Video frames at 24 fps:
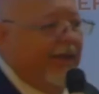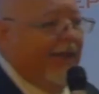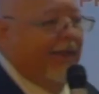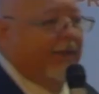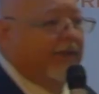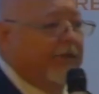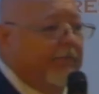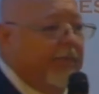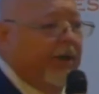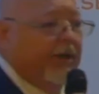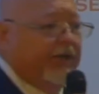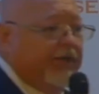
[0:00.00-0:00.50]

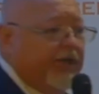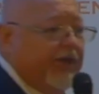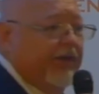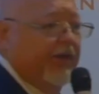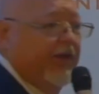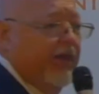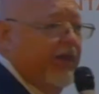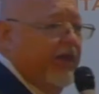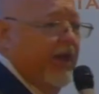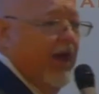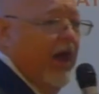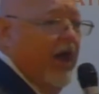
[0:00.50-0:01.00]
It's a bunch of
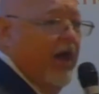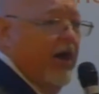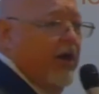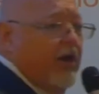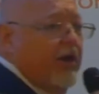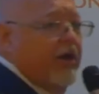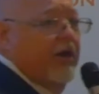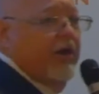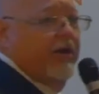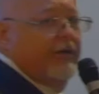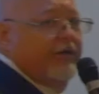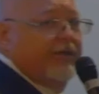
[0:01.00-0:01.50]

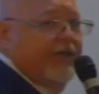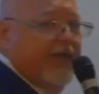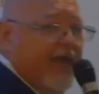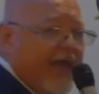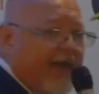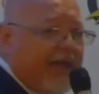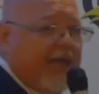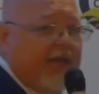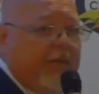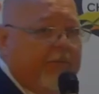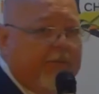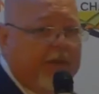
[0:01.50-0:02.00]
young,
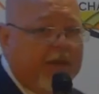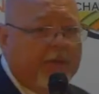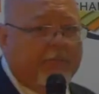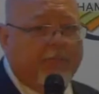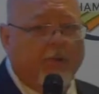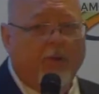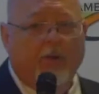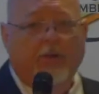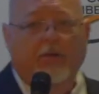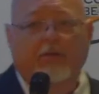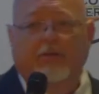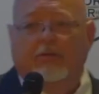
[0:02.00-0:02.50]
techie
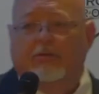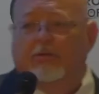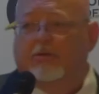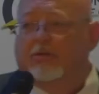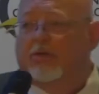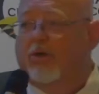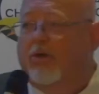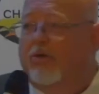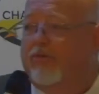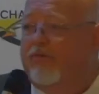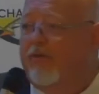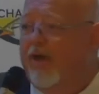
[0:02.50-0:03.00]
people.
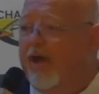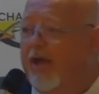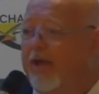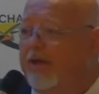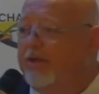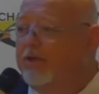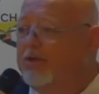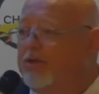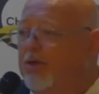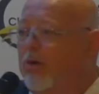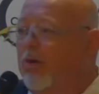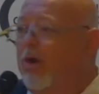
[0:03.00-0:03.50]
So if I
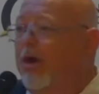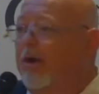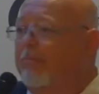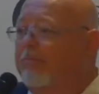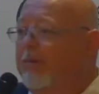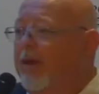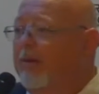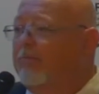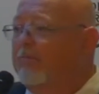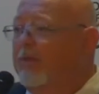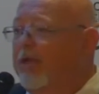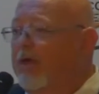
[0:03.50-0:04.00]
show up,
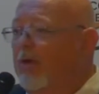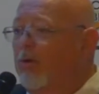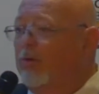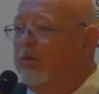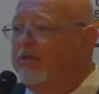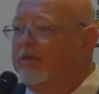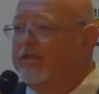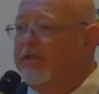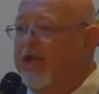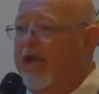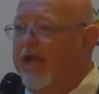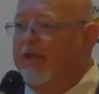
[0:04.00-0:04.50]
I'm the
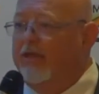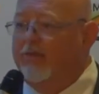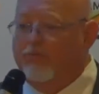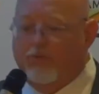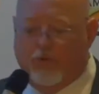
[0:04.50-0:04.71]
oldest guy in